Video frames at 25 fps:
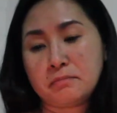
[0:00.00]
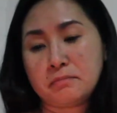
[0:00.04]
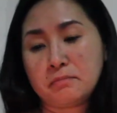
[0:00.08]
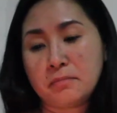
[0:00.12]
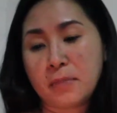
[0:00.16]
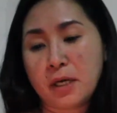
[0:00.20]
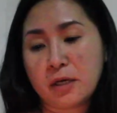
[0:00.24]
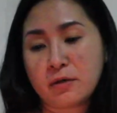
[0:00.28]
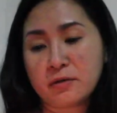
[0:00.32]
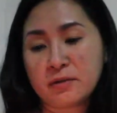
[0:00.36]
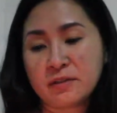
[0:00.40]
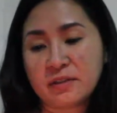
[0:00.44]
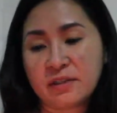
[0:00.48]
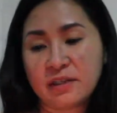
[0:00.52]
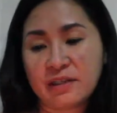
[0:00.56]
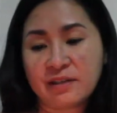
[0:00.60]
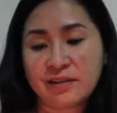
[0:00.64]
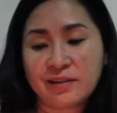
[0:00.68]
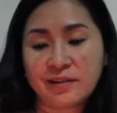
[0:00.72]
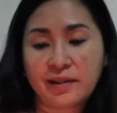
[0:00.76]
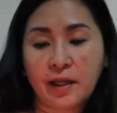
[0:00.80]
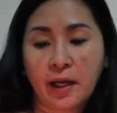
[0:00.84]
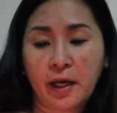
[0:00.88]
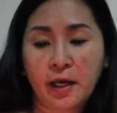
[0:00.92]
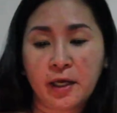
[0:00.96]
Meron
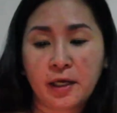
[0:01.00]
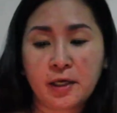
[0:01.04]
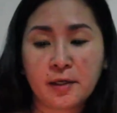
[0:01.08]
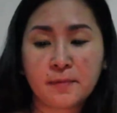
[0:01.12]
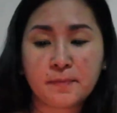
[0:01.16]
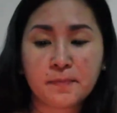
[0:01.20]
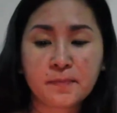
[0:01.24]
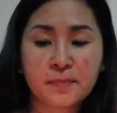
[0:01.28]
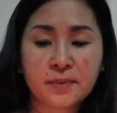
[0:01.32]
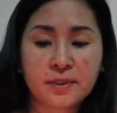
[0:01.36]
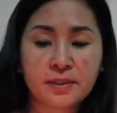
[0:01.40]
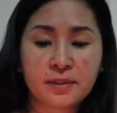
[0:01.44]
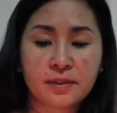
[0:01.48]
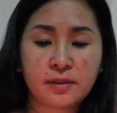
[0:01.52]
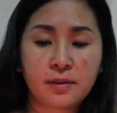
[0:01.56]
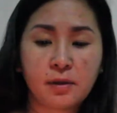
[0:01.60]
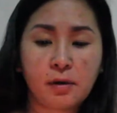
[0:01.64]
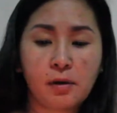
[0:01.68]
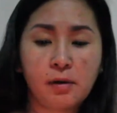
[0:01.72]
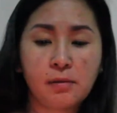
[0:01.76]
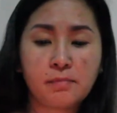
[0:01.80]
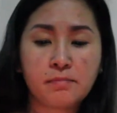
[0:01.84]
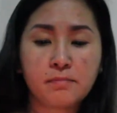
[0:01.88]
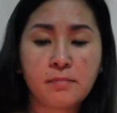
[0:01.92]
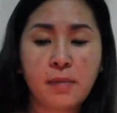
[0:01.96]
6 types
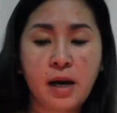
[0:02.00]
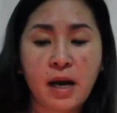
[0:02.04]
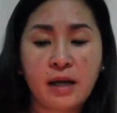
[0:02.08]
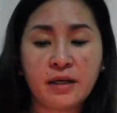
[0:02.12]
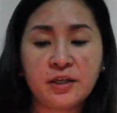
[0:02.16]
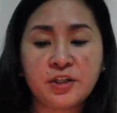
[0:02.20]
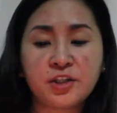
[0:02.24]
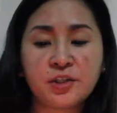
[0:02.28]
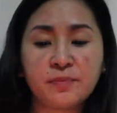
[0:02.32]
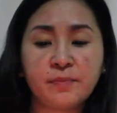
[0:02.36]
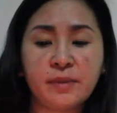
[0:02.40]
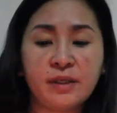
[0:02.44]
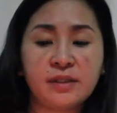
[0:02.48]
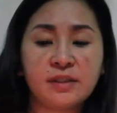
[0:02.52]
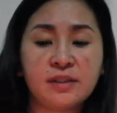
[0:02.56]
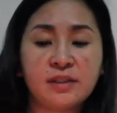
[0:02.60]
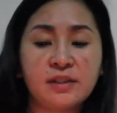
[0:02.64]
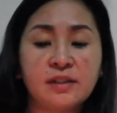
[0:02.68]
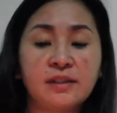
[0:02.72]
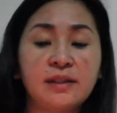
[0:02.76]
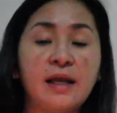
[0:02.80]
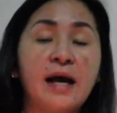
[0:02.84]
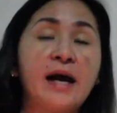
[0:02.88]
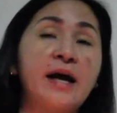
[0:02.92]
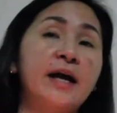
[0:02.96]
of management
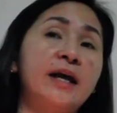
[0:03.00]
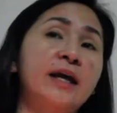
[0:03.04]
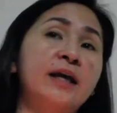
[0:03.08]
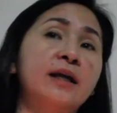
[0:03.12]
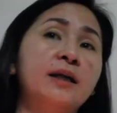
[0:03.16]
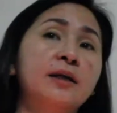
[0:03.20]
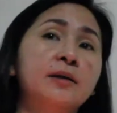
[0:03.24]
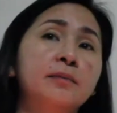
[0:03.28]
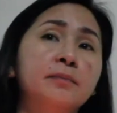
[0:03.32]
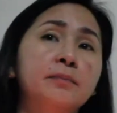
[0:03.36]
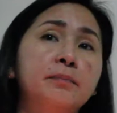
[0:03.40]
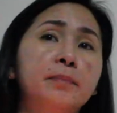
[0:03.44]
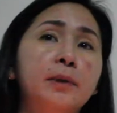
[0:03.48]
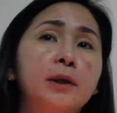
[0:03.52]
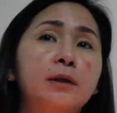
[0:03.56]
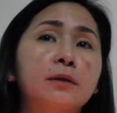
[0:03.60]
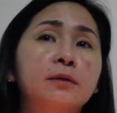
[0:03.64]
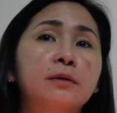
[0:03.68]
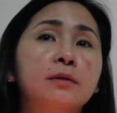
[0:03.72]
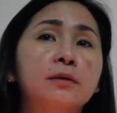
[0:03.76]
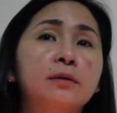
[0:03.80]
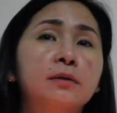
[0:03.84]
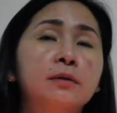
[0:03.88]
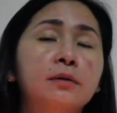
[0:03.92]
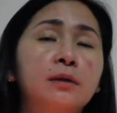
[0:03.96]
style.
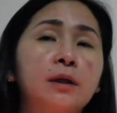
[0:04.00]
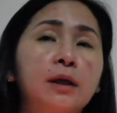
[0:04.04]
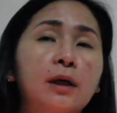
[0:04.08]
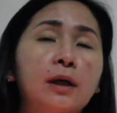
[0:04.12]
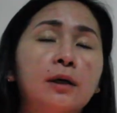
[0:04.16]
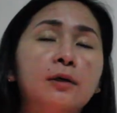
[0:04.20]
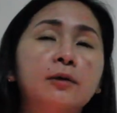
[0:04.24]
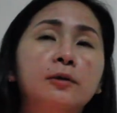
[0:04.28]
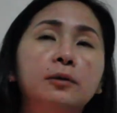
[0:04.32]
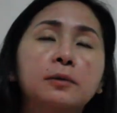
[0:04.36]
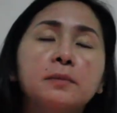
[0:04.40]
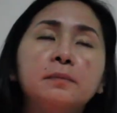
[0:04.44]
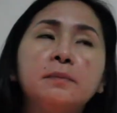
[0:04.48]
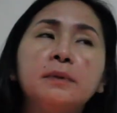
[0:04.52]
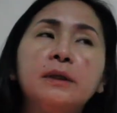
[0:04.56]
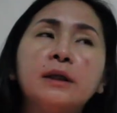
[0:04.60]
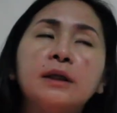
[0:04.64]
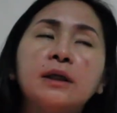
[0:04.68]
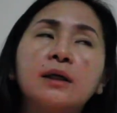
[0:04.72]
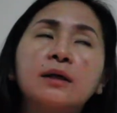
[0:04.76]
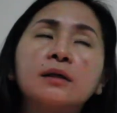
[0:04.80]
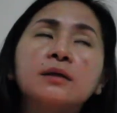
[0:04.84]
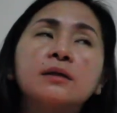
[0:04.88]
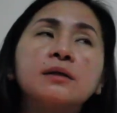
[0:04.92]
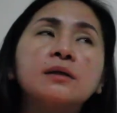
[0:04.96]
Pero ako
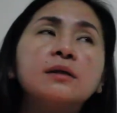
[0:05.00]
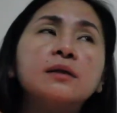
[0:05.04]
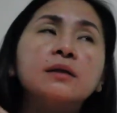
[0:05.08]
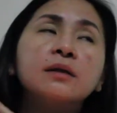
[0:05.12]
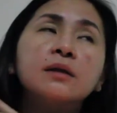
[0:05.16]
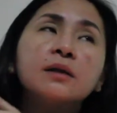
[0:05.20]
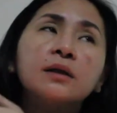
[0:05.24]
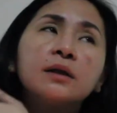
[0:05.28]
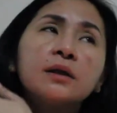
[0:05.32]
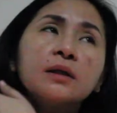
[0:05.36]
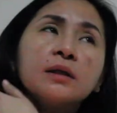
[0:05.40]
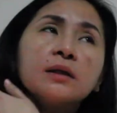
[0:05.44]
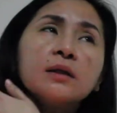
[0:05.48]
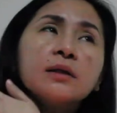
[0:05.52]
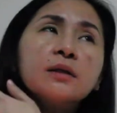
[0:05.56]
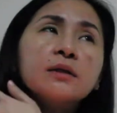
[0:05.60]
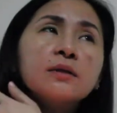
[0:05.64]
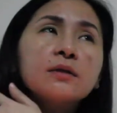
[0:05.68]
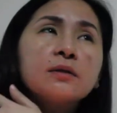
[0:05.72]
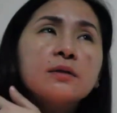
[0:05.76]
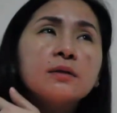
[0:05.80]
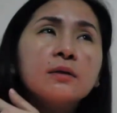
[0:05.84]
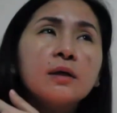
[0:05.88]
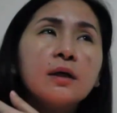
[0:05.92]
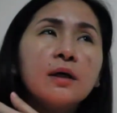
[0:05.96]
bilang
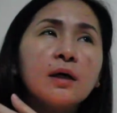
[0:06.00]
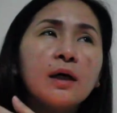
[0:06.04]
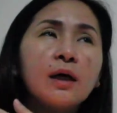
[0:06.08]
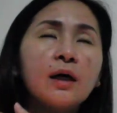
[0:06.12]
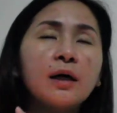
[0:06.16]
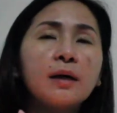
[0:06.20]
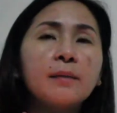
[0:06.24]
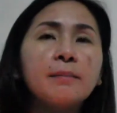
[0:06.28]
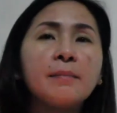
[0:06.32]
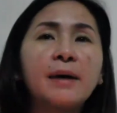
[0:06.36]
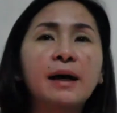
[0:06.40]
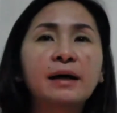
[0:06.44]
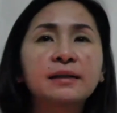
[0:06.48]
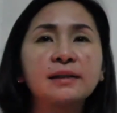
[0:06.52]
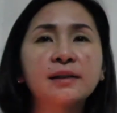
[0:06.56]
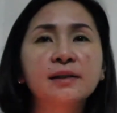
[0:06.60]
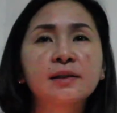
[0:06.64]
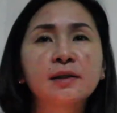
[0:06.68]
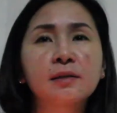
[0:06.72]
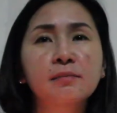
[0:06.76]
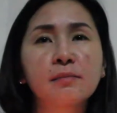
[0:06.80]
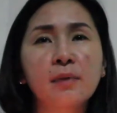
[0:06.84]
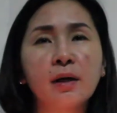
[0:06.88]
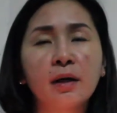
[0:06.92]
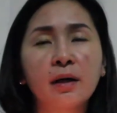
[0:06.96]
base
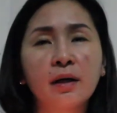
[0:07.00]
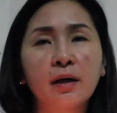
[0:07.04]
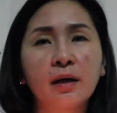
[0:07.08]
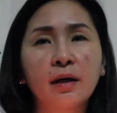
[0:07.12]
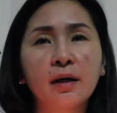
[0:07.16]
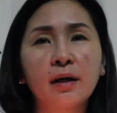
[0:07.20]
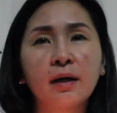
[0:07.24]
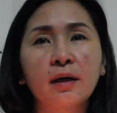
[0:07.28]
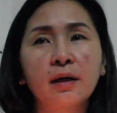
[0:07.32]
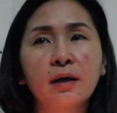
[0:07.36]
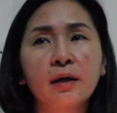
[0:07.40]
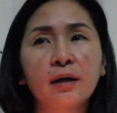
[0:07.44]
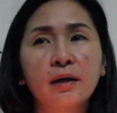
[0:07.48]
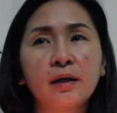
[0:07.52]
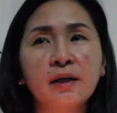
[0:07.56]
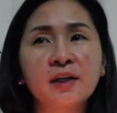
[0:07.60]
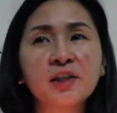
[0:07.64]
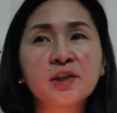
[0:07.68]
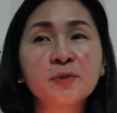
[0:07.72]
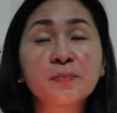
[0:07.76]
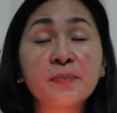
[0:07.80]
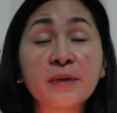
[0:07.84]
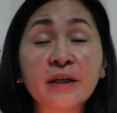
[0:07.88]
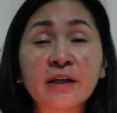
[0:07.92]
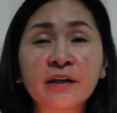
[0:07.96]
sa mga
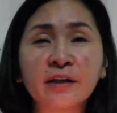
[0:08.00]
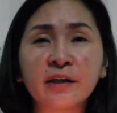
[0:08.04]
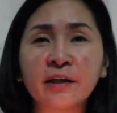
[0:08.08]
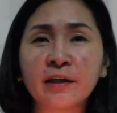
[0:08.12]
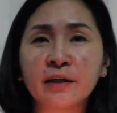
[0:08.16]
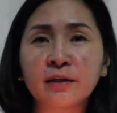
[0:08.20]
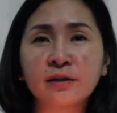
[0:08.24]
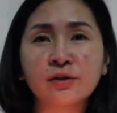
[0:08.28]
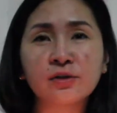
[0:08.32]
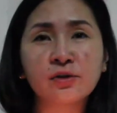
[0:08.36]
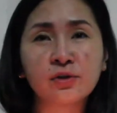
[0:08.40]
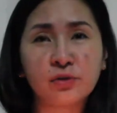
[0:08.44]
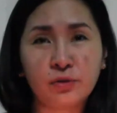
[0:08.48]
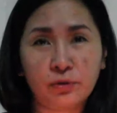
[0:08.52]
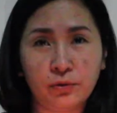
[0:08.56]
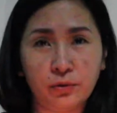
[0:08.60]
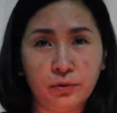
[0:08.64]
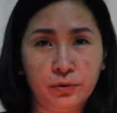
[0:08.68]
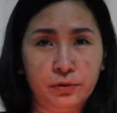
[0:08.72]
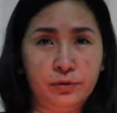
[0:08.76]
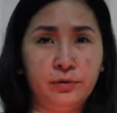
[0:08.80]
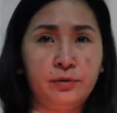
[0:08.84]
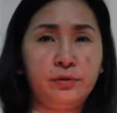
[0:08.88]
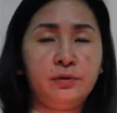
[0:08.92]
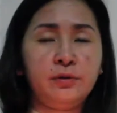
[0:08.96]
experience
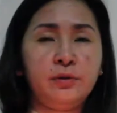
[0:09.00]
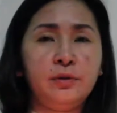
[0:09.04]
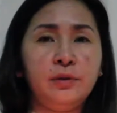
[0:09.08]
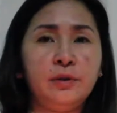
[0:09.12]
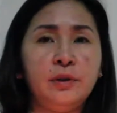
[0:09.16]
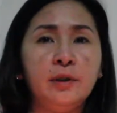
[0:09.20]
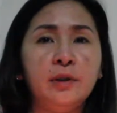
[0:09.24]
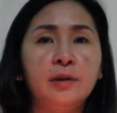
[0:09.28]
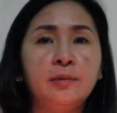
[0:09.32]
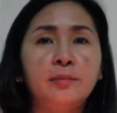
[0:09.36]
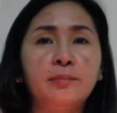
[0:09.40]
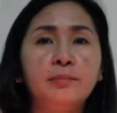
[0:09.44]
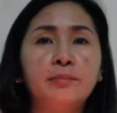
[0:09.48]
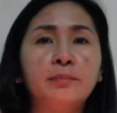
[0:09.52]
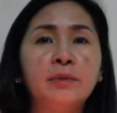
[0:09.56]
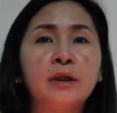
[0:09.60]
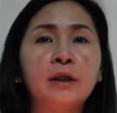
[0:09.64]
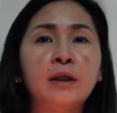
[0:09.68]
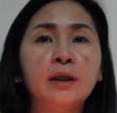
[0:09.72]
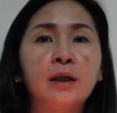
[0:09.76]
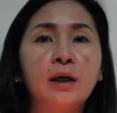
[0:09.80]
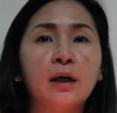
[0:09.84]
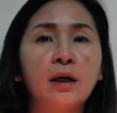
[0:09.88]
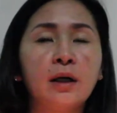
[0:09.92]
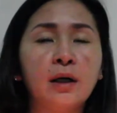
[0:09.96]
ko
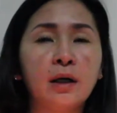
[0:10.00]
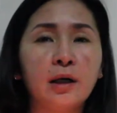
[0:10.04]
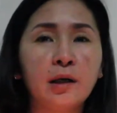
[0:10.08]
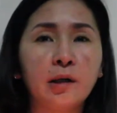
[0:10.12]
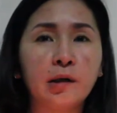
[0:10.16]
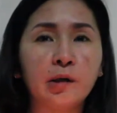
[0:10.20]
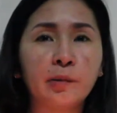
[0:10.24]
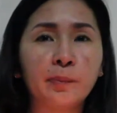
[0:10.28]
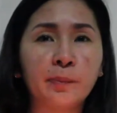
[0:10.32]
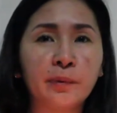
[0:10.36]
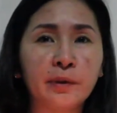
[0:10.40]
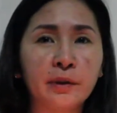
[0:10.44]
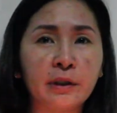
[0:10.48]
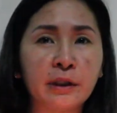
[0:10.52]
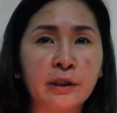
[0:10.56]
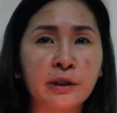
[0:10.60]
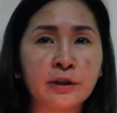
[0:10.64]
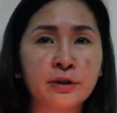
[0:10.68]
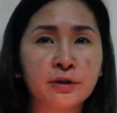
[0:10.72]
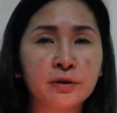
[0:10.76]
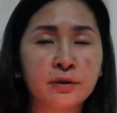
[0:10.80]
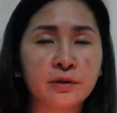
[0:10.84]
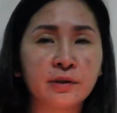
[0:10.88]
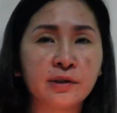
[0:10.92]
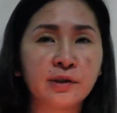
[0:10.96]
bilang
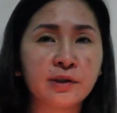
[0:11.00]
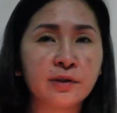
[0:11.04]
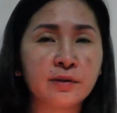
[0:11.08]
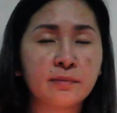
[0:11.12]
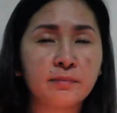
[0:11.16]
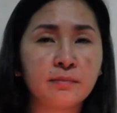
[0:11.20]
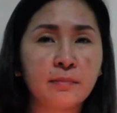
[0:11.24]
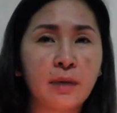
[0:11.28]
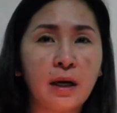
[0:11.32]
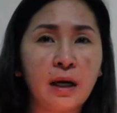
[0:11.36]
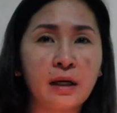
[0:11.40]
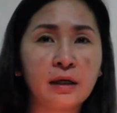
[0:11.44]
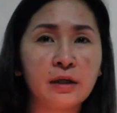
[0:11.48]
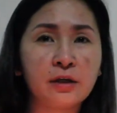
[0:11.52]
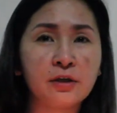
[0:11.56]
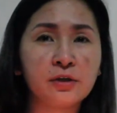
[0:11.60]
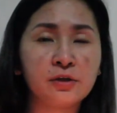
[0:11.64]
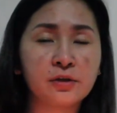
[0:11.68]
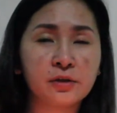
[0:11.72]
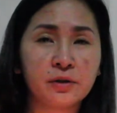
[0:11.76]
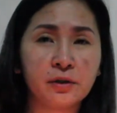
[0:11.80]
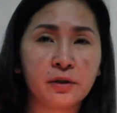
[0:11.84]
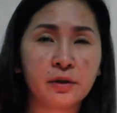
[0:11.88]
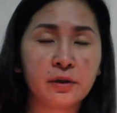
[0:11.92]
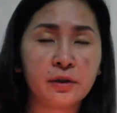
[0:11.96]
operations
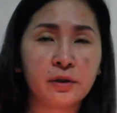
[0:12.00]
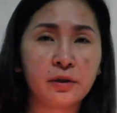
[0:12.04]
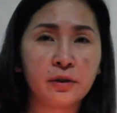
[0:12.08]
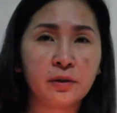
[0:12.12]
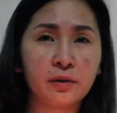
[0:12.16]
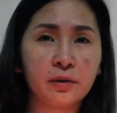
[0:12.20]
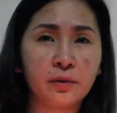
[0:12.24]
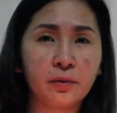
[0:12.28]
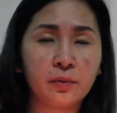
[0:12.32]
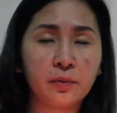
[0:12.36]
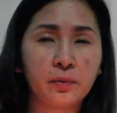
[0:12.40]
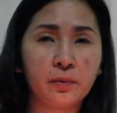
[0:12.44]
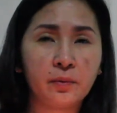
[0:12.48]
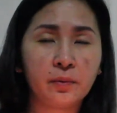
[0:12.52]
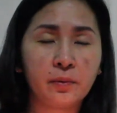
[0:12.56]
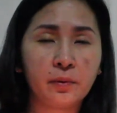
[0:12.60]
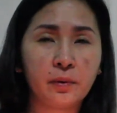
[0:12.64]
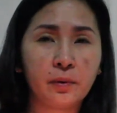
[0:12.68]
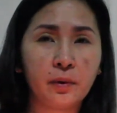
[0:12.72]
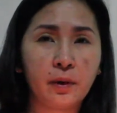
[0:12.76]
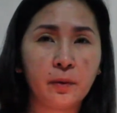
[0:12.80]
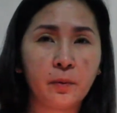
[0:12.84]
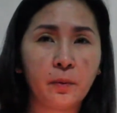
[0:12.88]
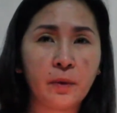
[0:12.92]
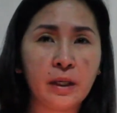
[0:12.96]
manager
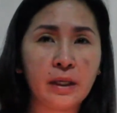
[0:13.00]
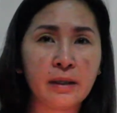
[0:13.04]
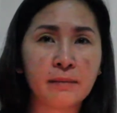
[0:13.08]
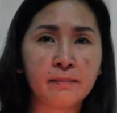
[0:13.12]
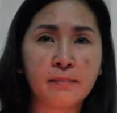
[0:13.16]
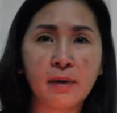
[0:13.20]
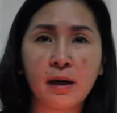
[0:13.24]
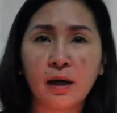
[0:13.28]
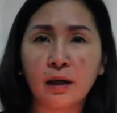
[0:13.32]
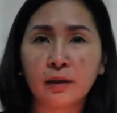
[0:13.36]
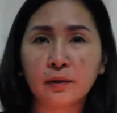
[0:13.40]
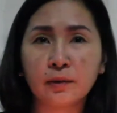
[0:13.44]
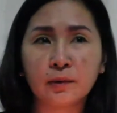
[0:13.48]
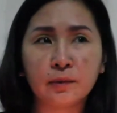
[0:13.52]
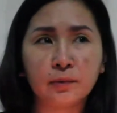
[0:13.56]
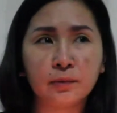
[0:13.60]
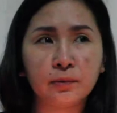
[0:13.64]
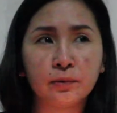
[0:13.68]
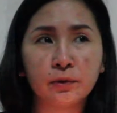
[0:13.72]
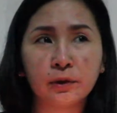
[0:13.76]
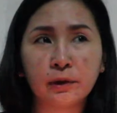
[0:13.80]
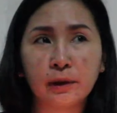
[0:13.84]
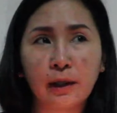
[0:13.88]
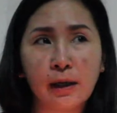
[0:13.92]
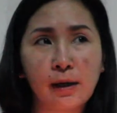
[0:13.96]
way back
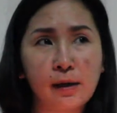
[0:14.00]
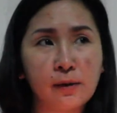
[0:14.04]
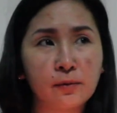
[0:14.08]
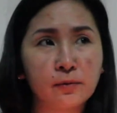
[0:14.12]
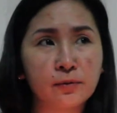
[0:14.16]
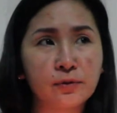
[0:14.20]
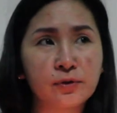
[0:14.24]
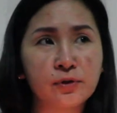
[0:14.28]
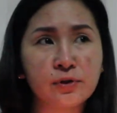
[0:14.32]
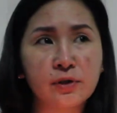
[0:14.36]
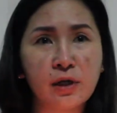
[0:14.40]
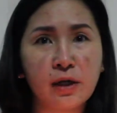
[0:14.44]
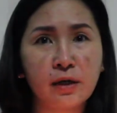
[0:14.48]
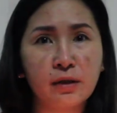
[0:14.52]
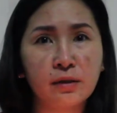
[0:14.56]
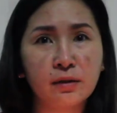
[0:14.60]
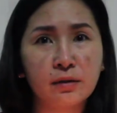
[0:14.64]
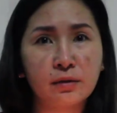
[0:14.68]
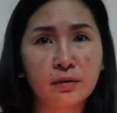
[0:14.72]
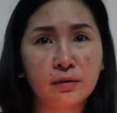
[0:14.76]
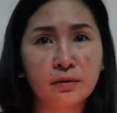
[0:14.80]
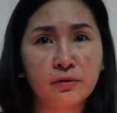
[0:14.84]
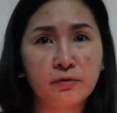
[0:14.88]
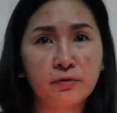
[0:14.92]
2004